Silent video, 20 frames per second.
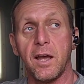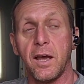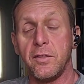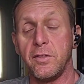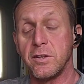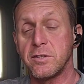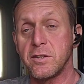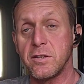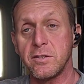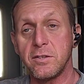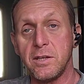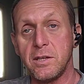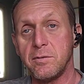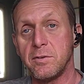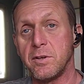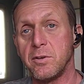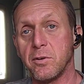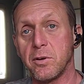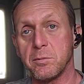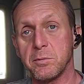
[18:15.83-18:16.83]
this isn't
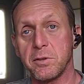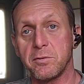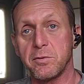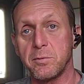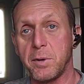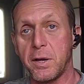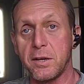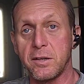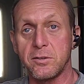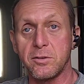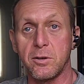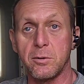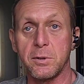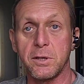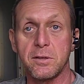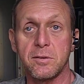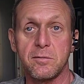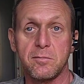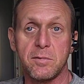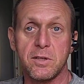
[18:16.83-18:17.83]
even normal for
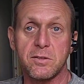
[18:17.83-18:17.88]
Manitoba.